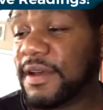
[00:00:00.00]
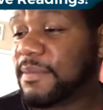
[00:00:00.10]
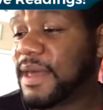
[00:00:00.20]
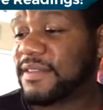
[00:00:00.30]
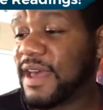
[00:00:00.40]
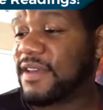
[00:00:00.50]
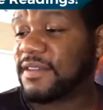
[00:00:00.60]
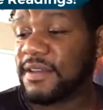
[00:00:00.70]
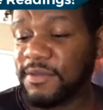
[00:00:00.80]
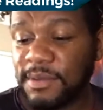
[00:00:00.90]
Fucking
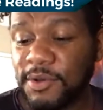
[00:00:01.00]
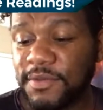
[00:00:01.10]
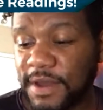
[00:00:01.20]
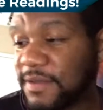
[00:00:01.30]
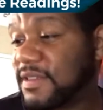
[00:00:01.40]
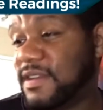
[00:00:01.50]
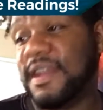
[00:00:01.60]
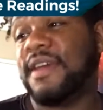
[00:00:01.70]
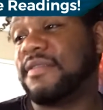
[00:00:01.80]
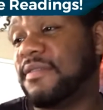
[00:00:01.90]
meditation. We moving on to the
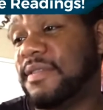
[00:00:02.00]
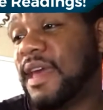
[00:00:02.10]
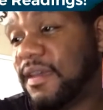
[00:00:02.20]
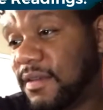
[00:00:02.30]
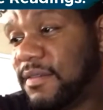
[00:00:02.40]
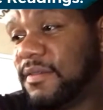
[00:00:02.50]
next thing.